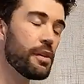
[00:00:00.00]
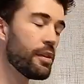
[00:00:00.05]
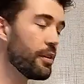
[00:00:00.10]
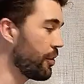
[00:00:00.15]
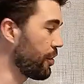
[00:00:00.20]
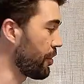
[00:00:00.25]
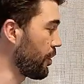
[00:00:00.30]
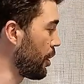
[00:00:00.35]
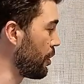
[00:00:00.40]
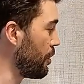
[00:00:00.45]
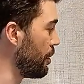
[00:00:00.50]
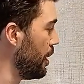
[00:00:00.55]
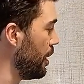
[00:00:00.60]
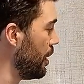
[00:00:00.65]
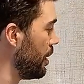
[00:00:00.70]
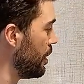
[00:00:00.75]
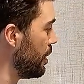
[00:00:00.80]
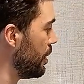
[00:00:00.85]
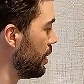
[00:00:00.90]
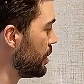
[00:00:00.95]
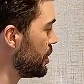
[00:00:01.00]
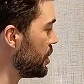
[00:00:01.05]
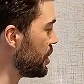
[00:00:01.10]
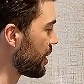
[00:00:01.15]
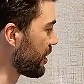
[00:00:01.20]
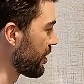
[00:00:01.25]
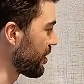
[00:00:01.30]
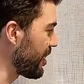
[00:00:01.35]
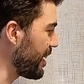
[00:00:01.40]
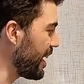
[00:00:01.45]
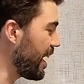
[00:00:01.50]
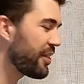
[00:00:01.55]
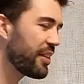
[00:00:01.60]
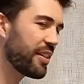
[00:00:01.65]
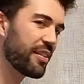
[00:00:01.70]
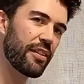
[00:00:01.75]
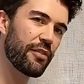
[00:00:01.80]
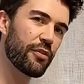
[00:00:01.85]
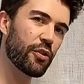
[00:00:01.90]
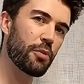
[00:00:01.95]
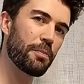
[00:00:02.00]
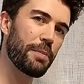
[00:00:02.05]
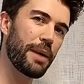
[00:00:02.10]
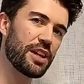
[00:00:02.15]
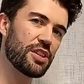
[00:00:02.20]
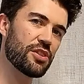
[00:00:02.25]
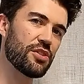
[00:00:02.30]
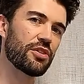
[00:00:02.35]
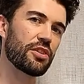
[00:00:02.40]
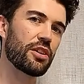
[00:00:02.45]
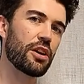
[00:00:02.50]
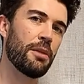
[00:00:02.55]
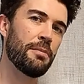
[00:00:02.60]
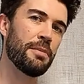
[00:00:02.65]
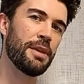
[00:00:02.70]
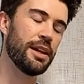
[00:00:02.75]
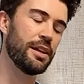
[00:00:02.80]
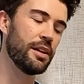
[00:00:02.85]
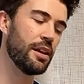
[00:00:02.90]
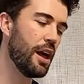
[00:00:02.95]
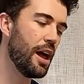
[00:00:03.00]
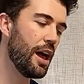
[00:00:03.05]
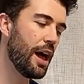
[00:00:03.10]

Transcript: So you can see how these difficult patients come in,